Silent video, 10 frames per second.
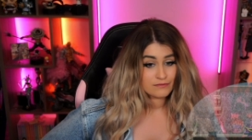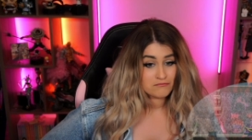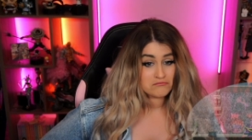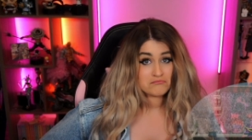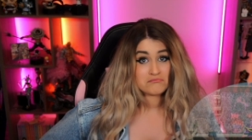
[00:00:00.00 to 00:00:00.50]

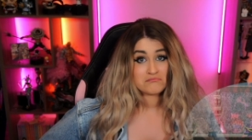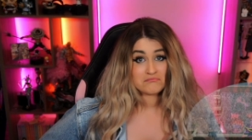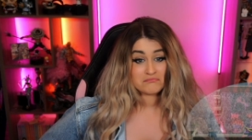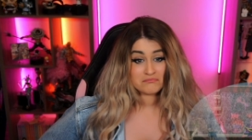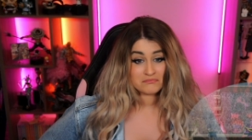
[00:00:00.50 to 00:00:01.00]
Mm.
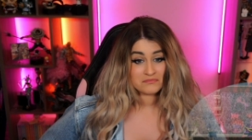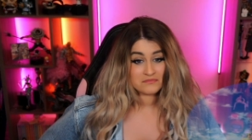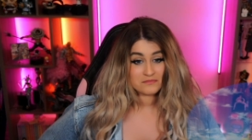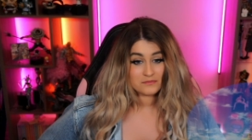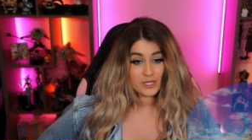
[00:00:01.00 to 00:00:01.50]

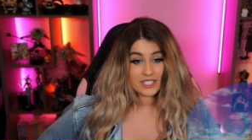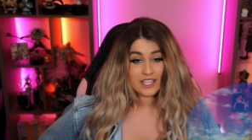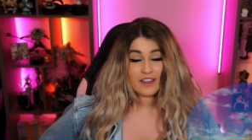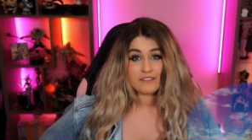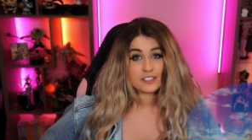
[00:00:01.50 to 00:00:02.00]
Will
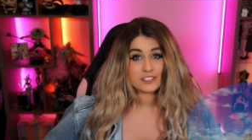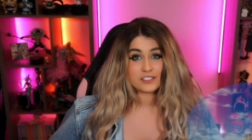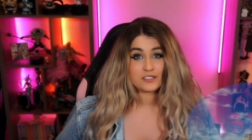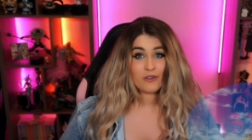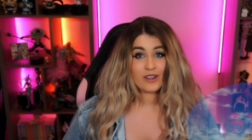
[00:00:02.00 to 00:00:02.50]
he ever
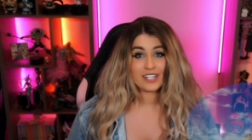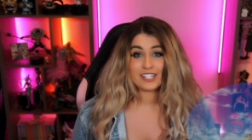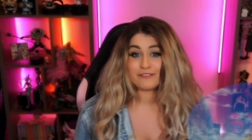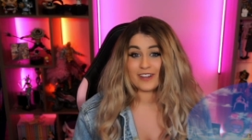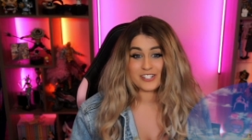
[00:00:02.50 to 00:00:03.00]
just go on an
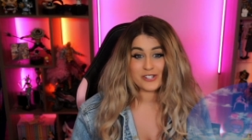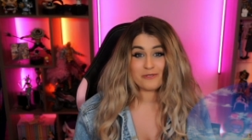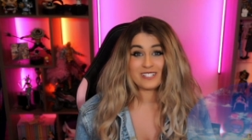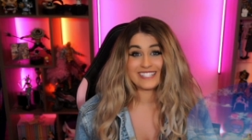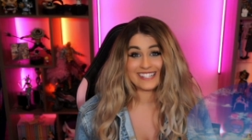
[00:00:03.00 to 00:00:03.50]
adventure
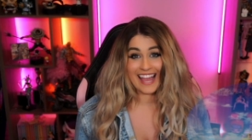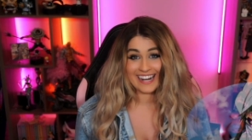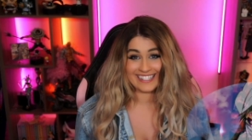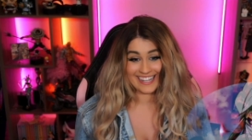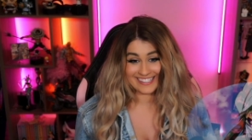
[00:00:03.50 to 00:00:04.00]
with
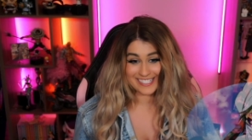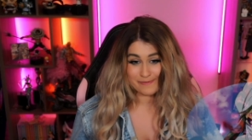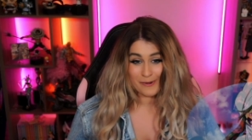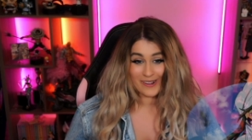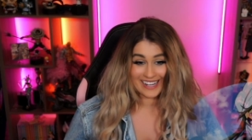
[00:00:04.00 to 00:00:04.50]
Aladdin at this
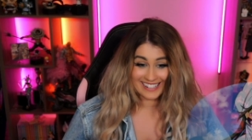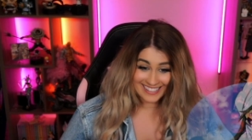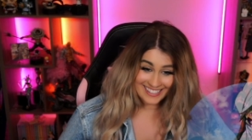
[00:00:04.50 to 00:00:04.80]
point?